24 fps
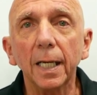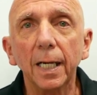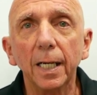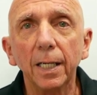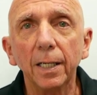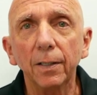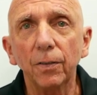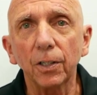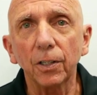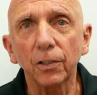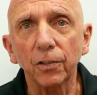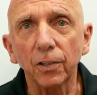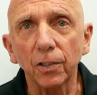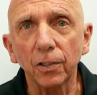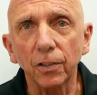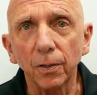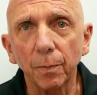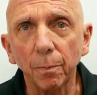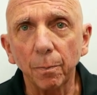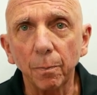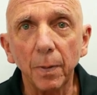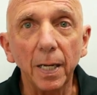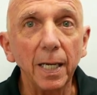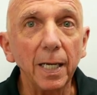This is
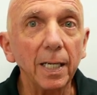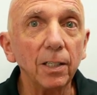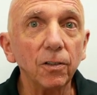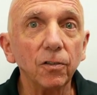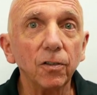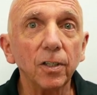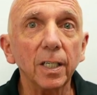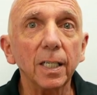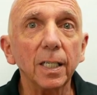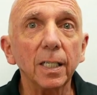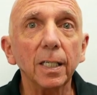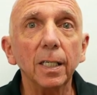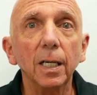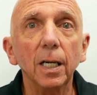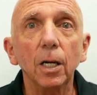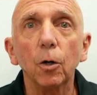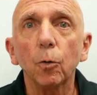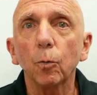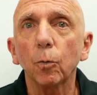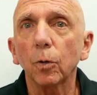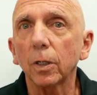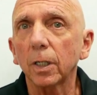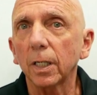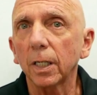amazing.
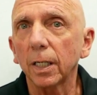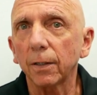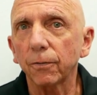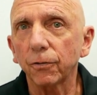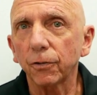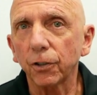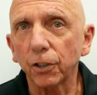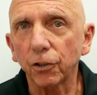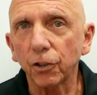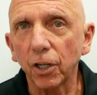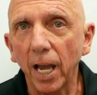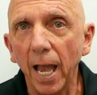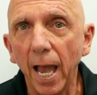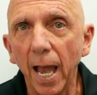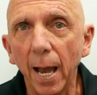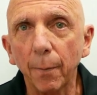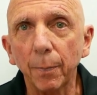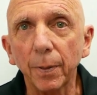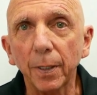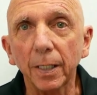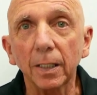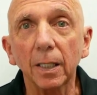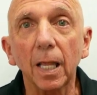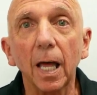We're going to have such a happy
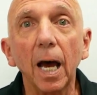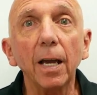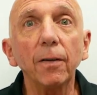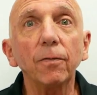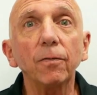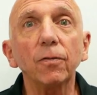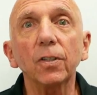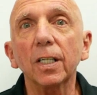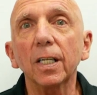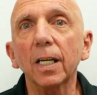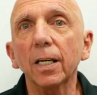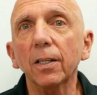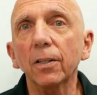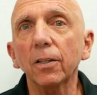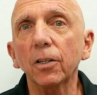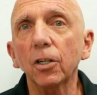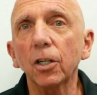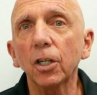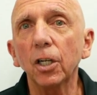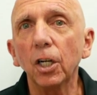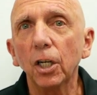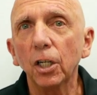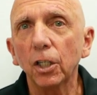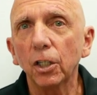life together.
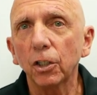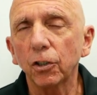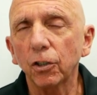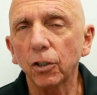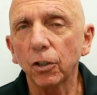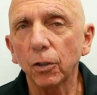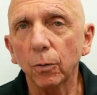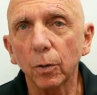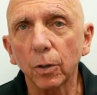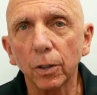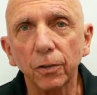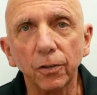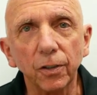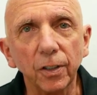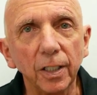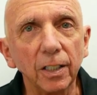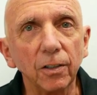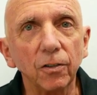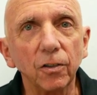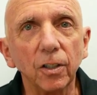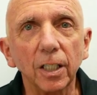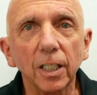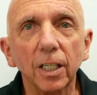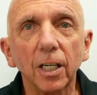She was
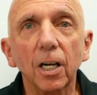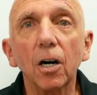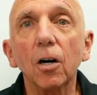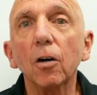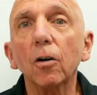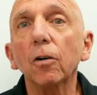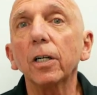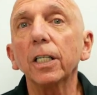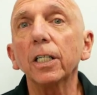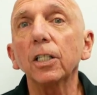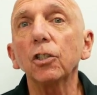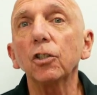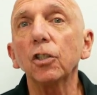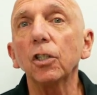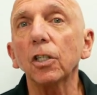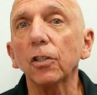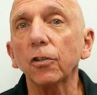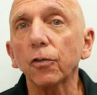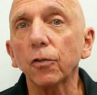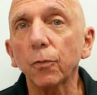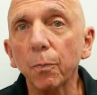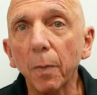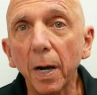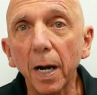easygoing. She
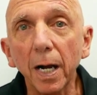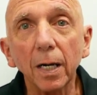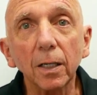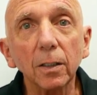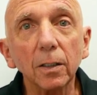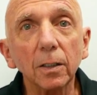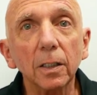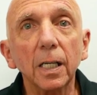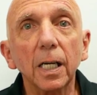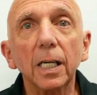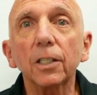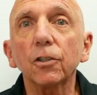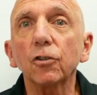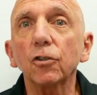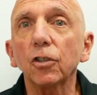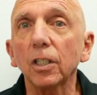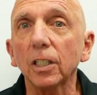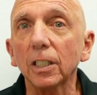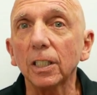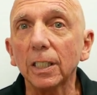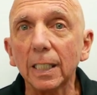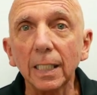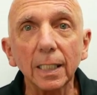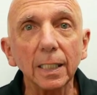smiled a lot. She
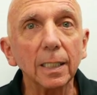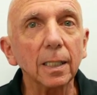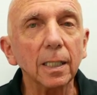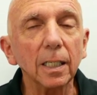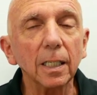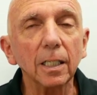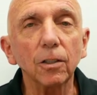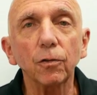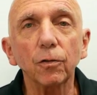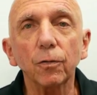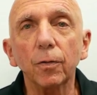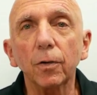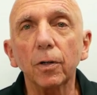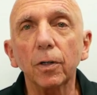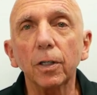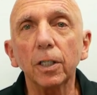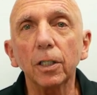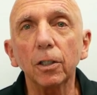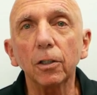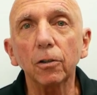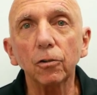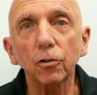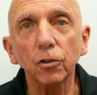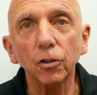did things for
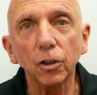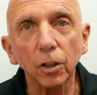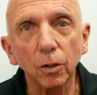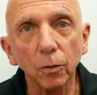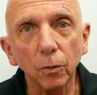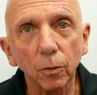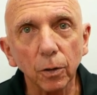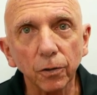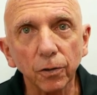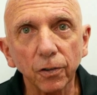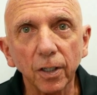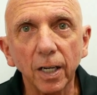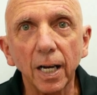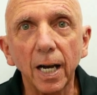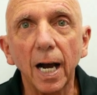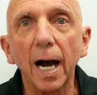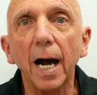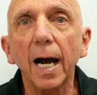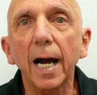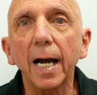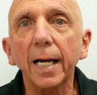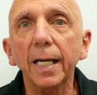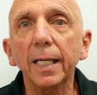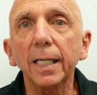you. She was
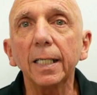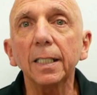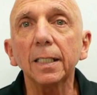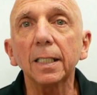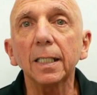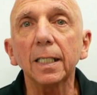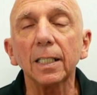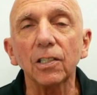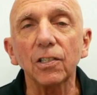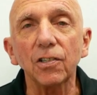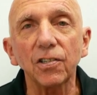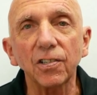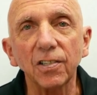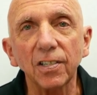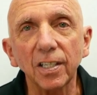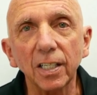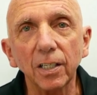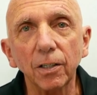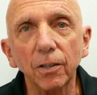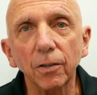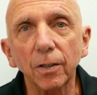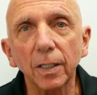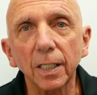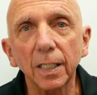kind,
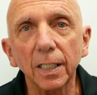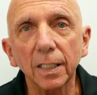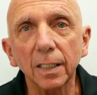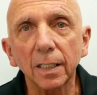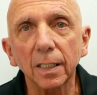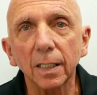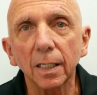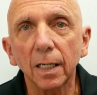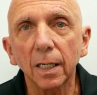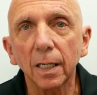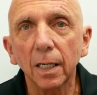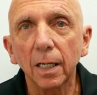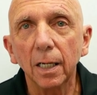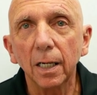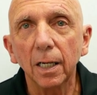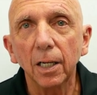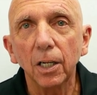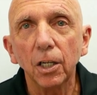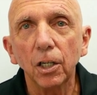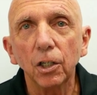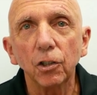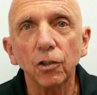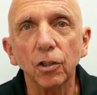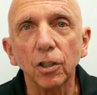considerate.
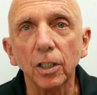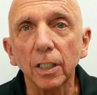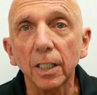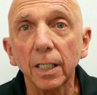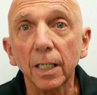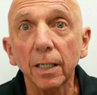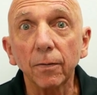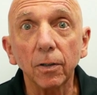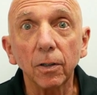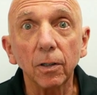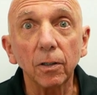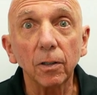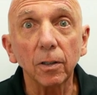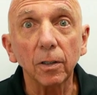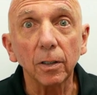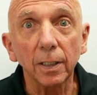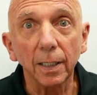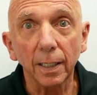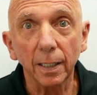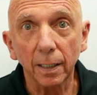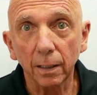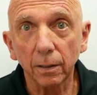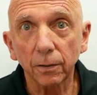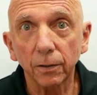She never
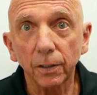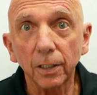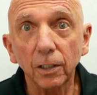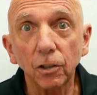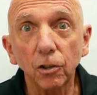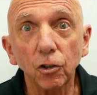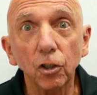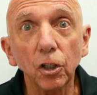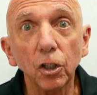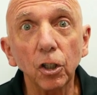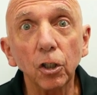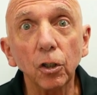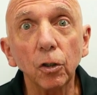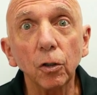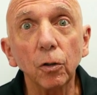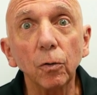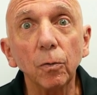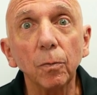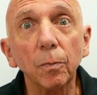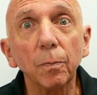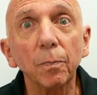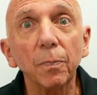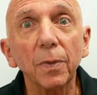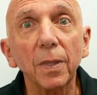yelled at you,
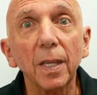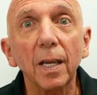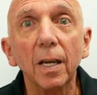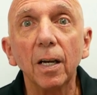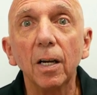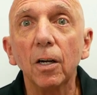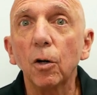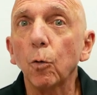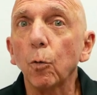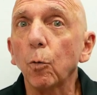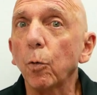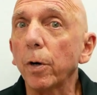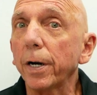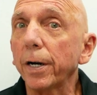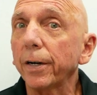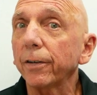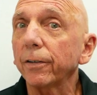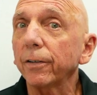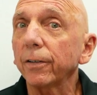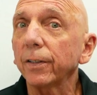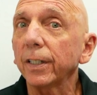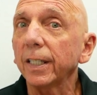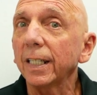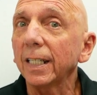
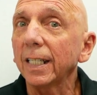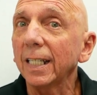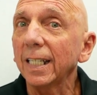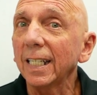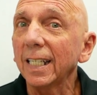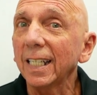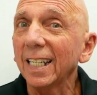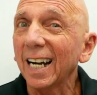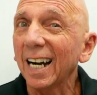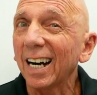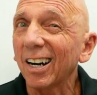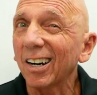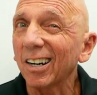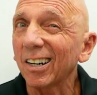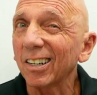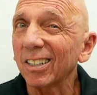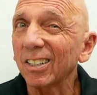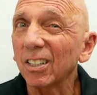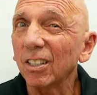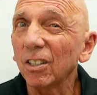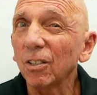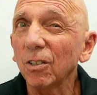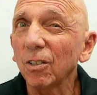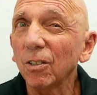rarely
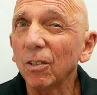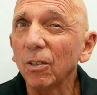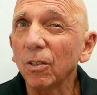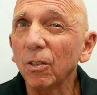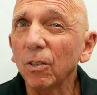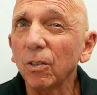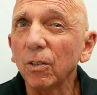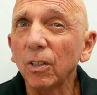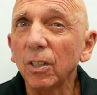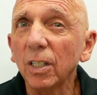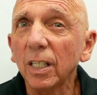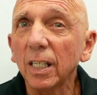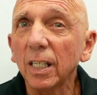argued,